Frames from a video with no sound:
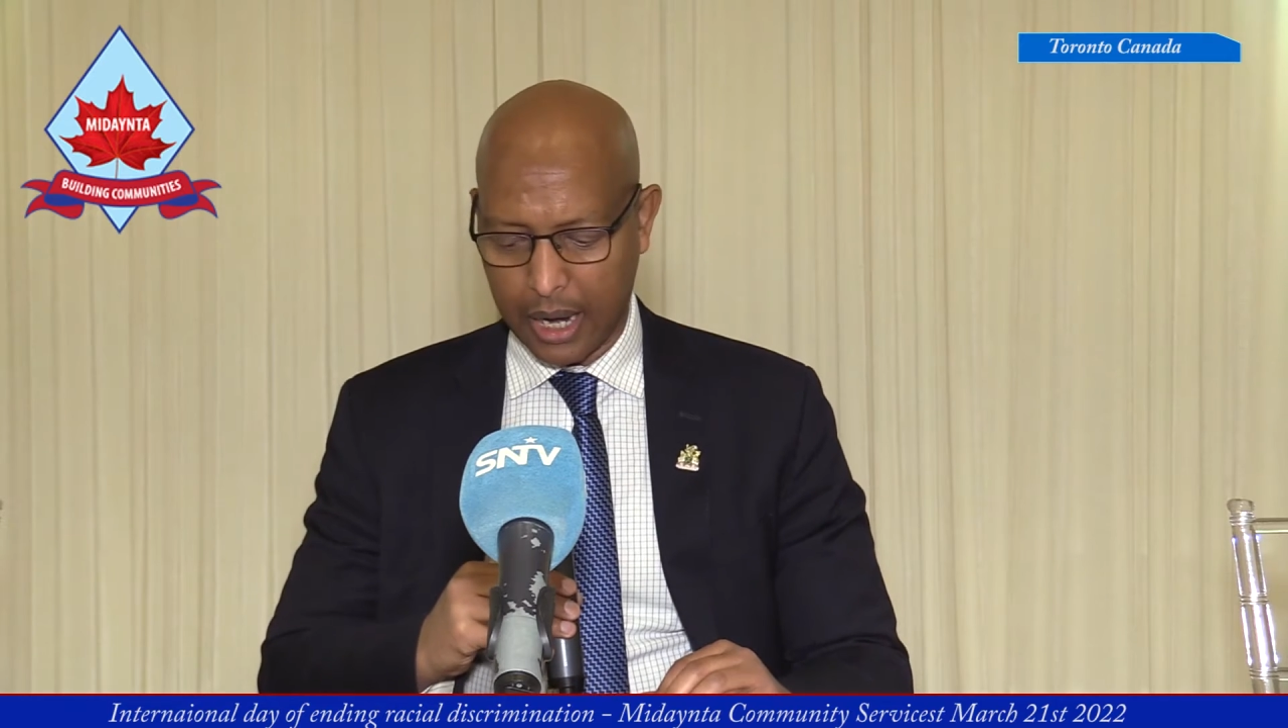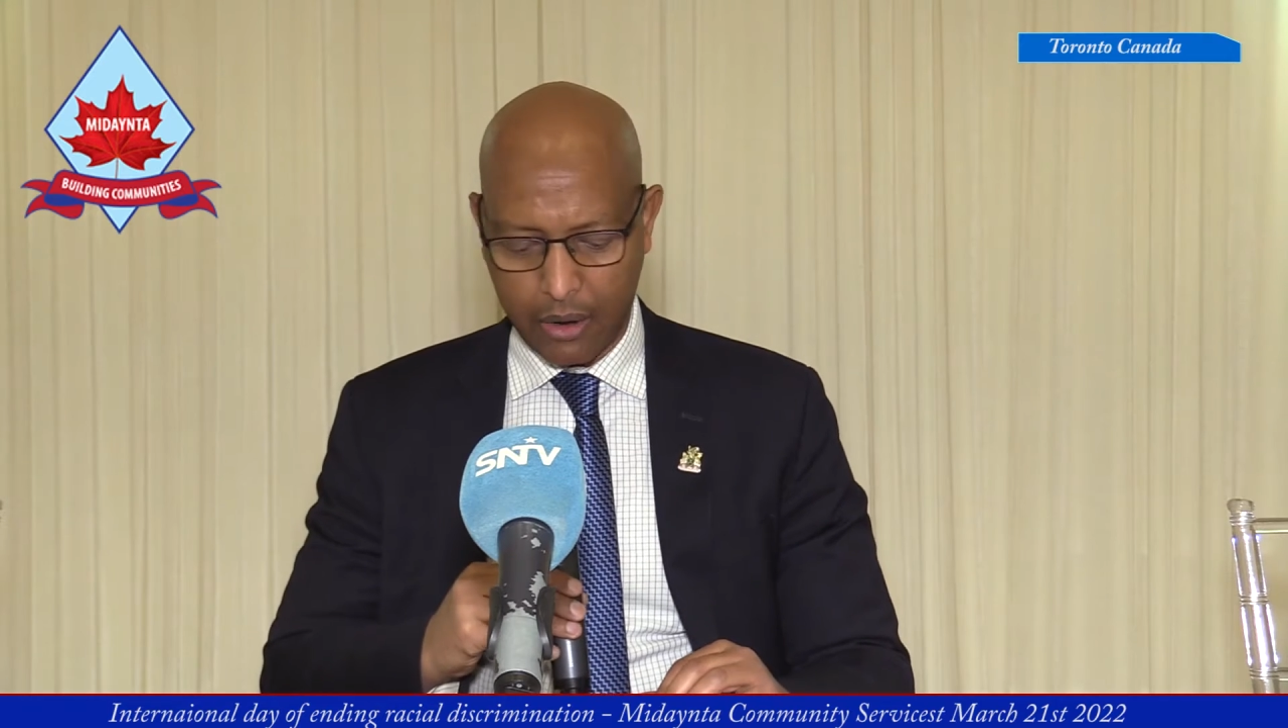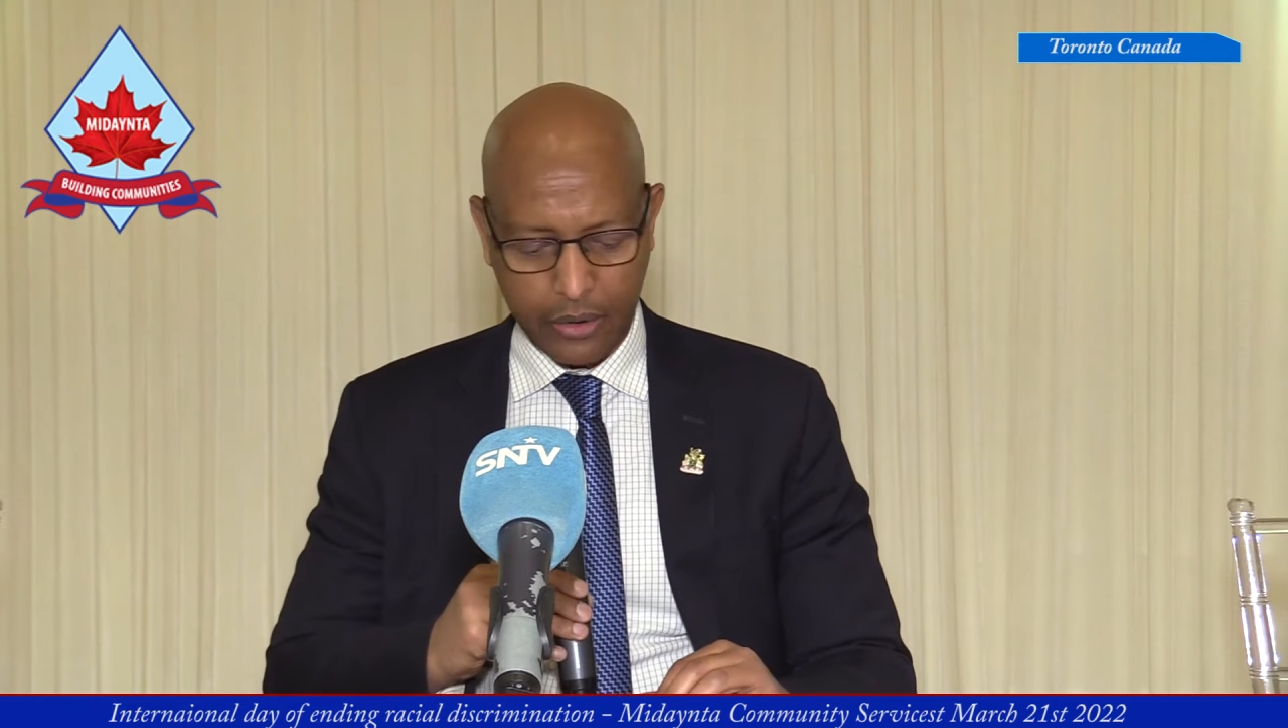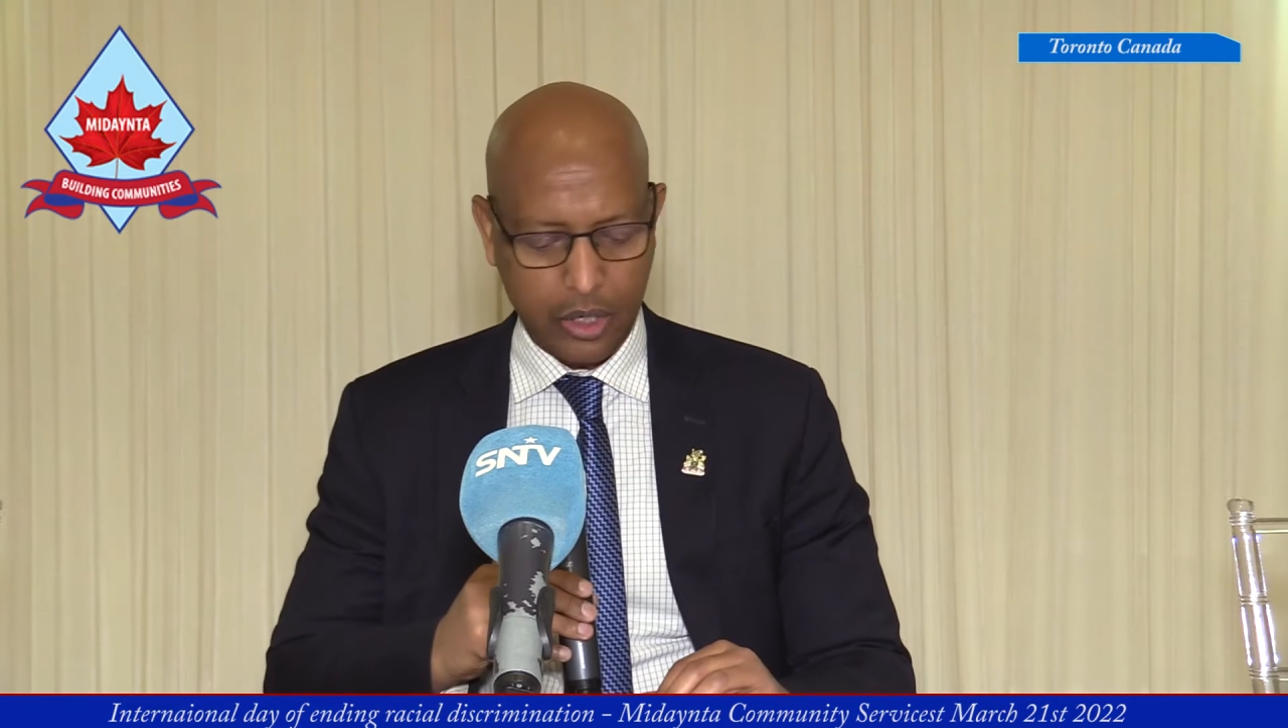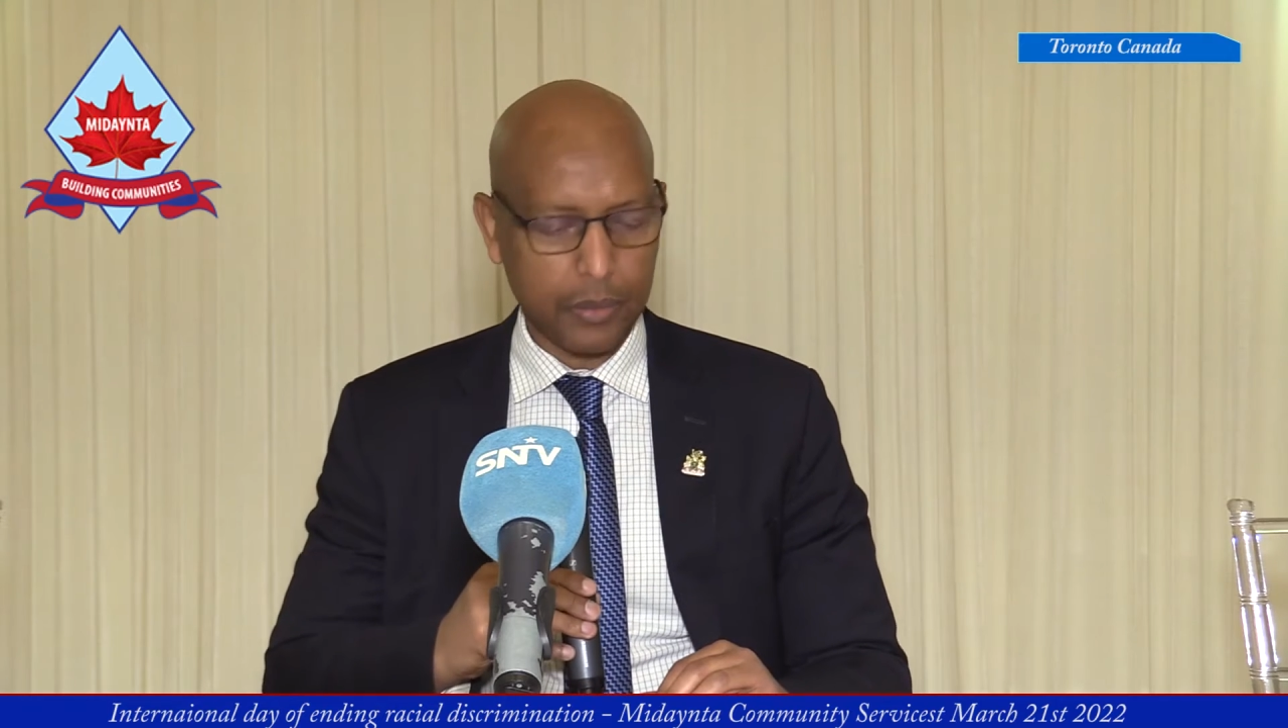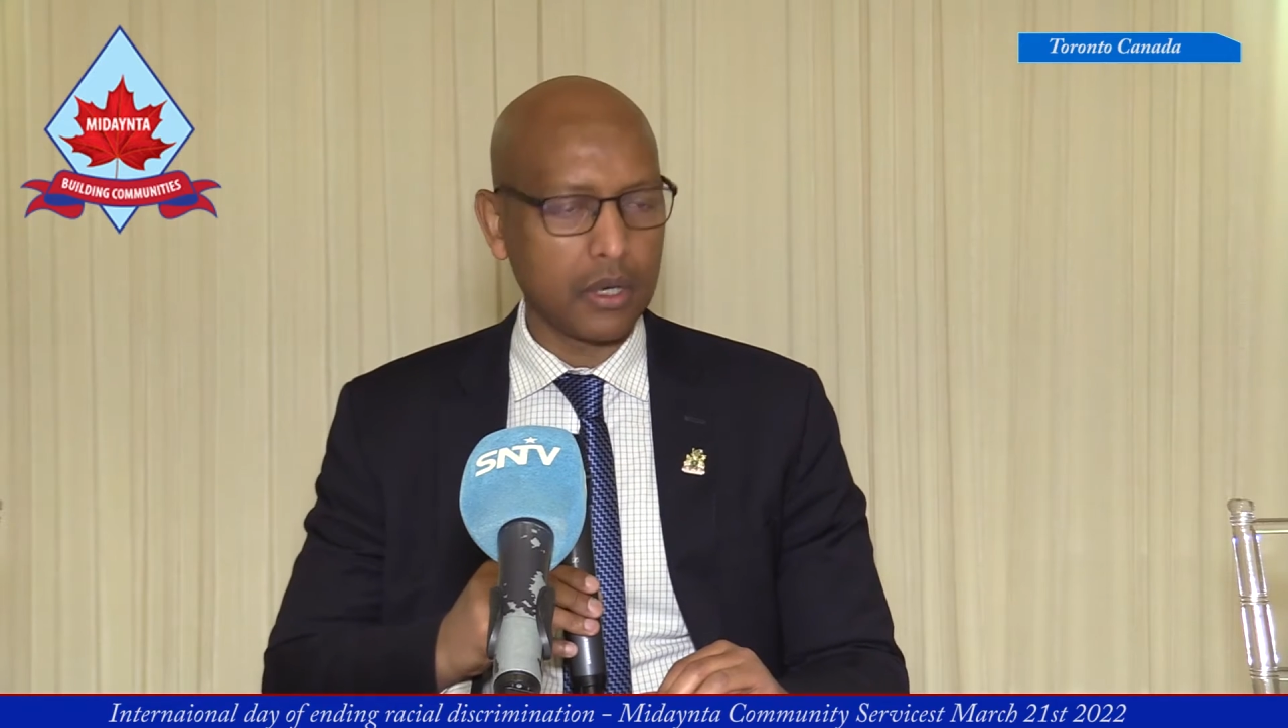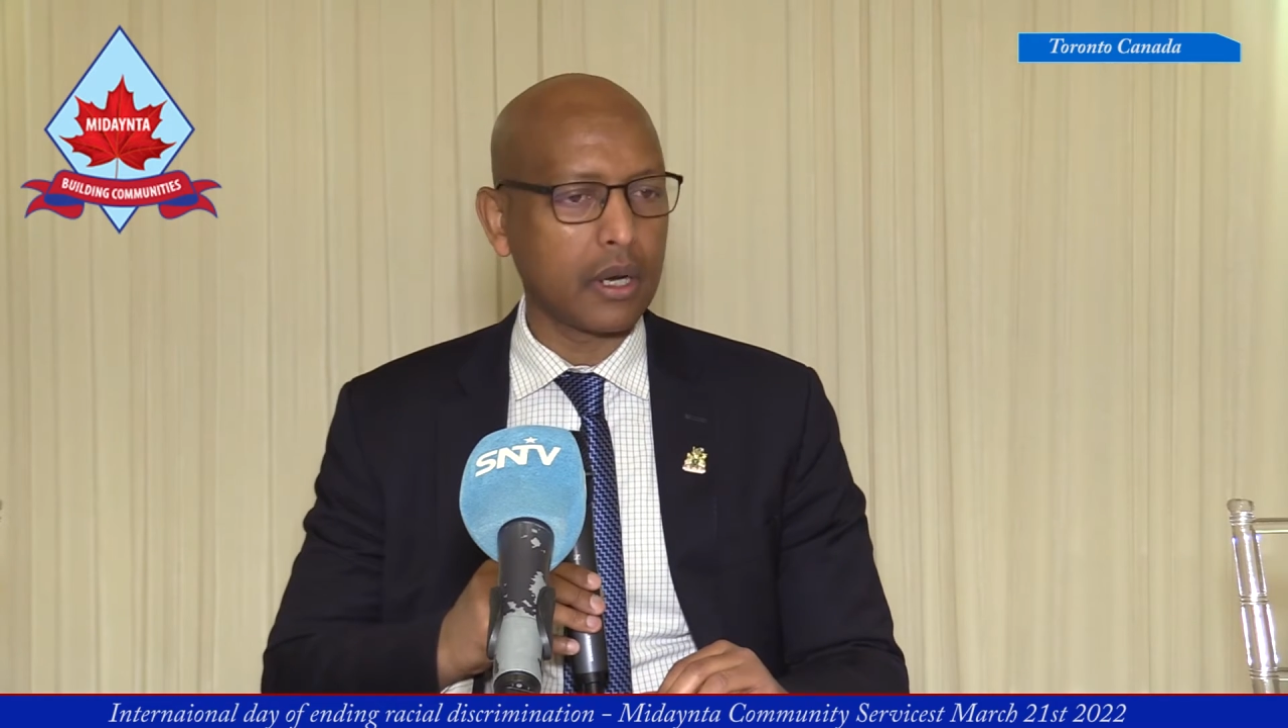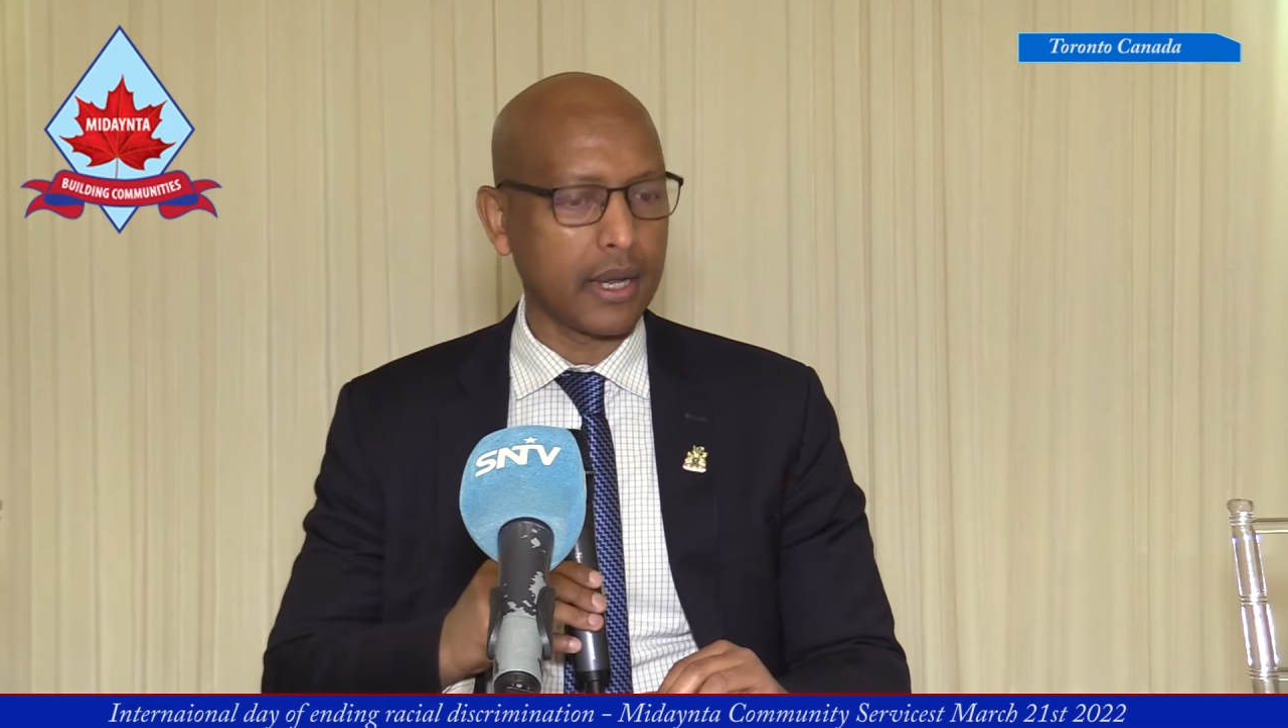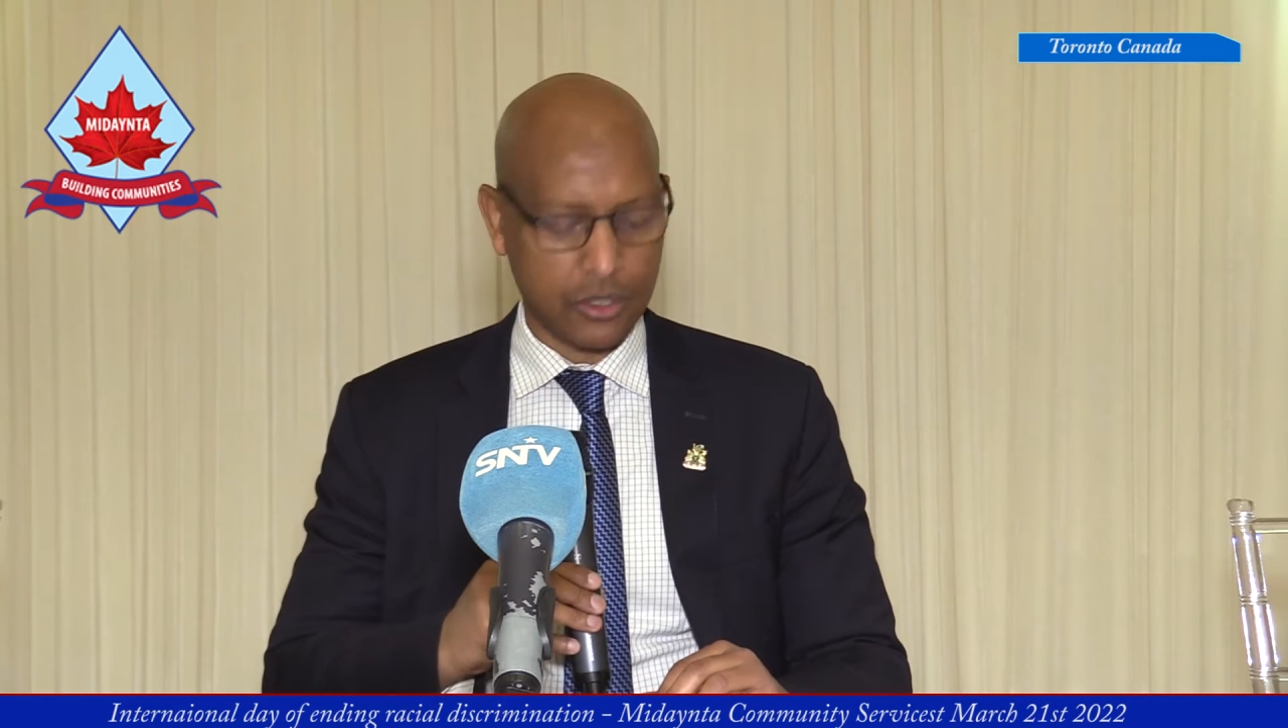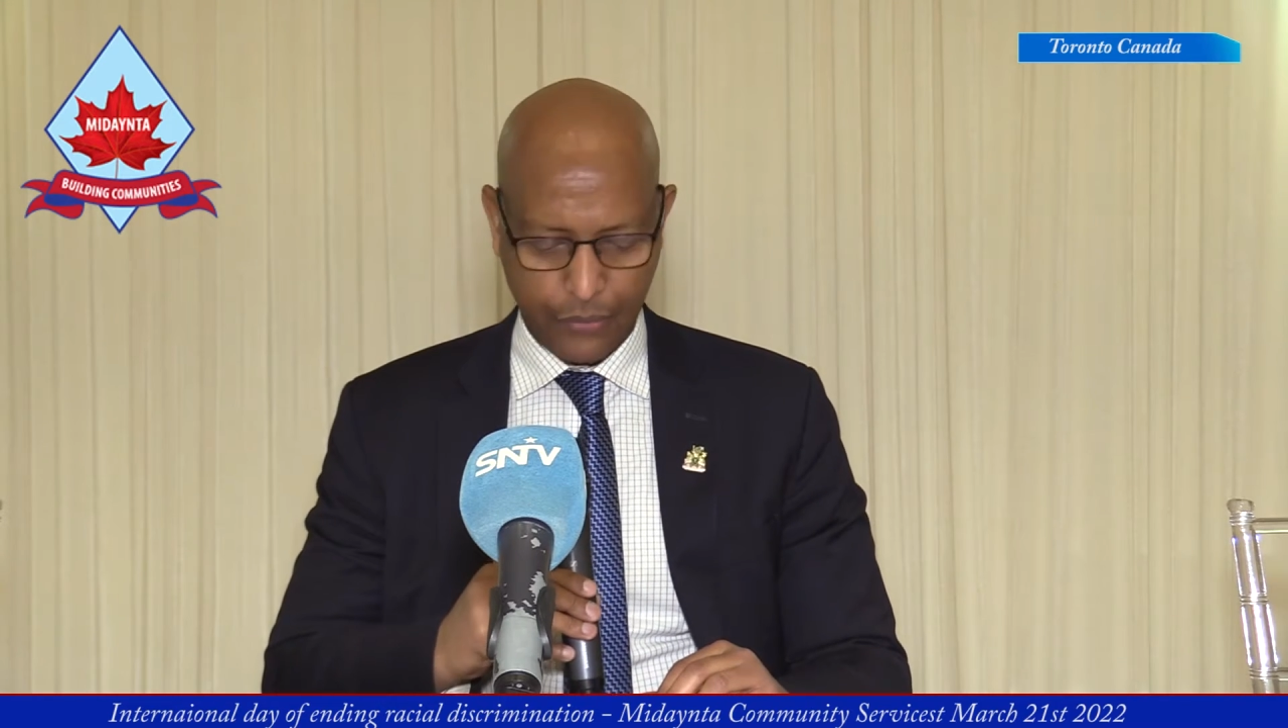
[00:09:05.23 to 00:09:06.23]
our community has